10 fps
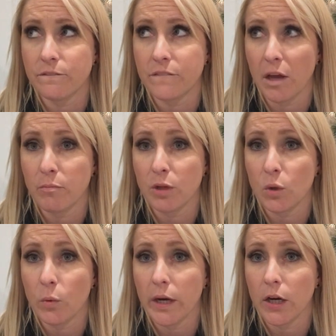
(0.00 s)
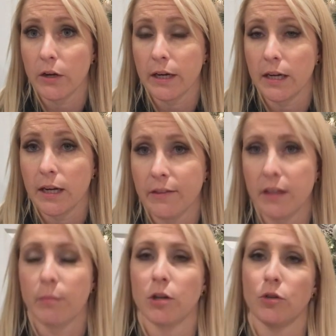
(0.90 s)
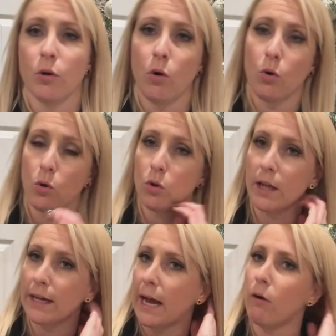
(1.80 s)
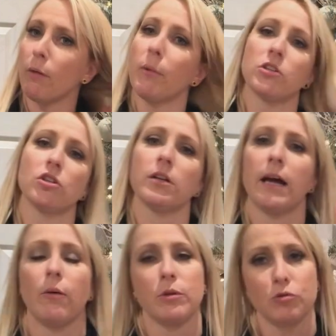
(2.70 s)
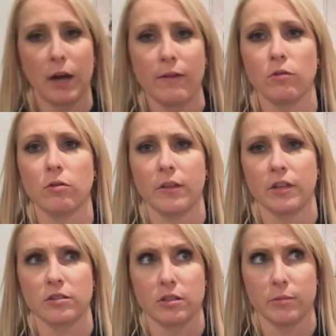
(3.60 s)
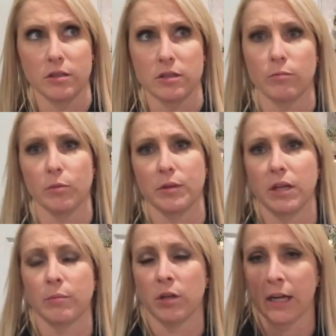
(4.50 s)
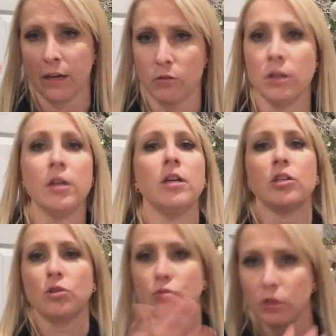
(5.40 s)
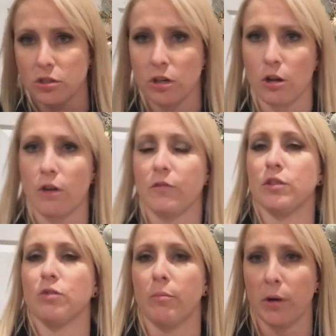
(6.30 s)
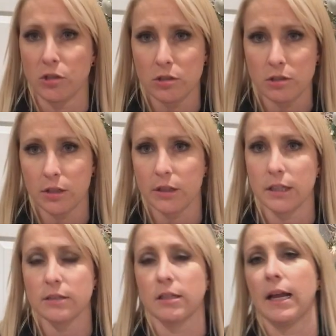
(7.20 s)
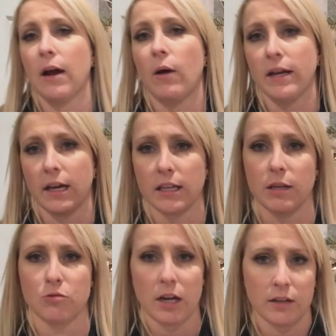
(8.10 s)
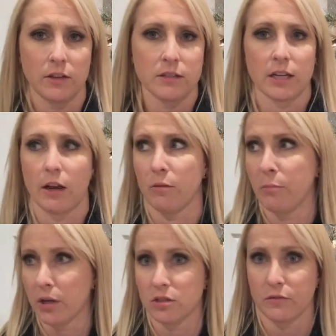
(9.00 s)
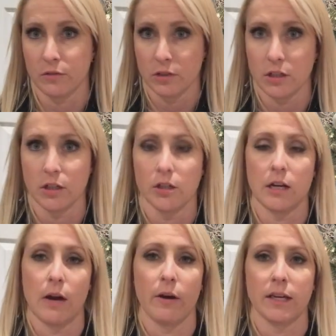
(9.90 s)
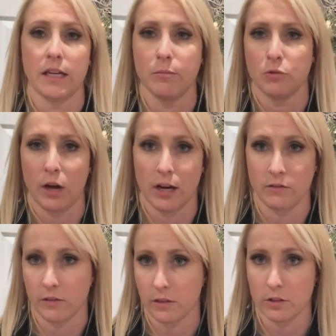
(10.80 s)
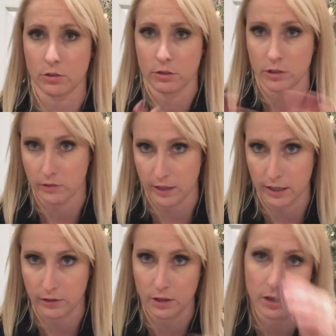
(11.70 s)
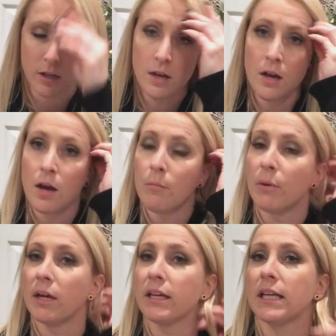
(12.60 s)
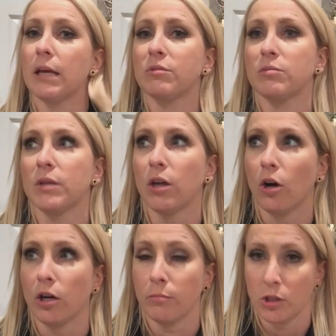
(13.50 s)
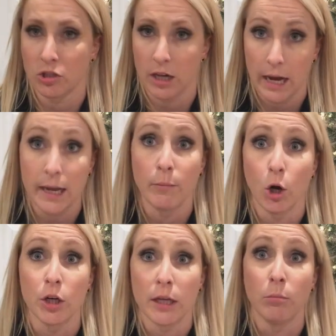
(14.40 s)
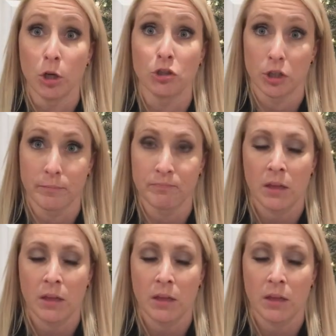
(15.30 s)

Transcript: February. I think I'm going to do a whole like how I budget, how we travel. I think it's going to be December, but then I'm going to kind of stretch that off into a budget series and how I kind of keep track of things and how I budget for the year and how I keep track of everything during the year, that kind of thing. But it keeps me on a budget. I am on a budget